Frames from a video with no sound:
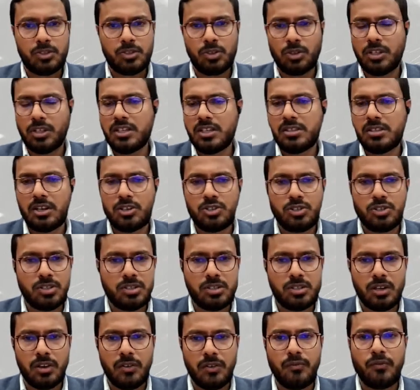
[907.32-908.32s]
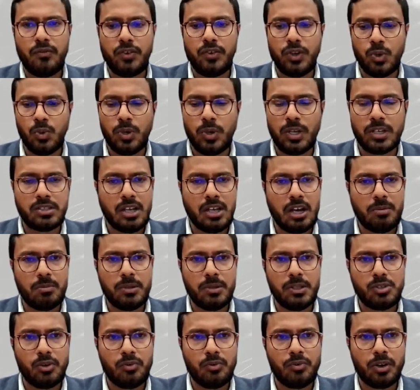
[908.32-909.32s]
So these are just a few
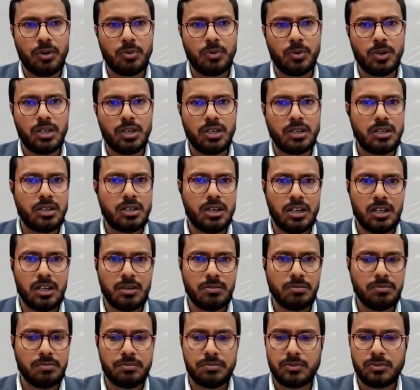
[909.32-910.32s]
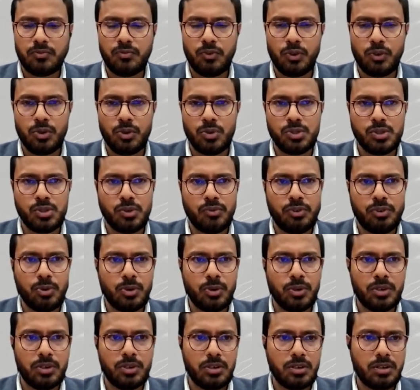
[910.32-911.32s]
examples of our work. For those of you who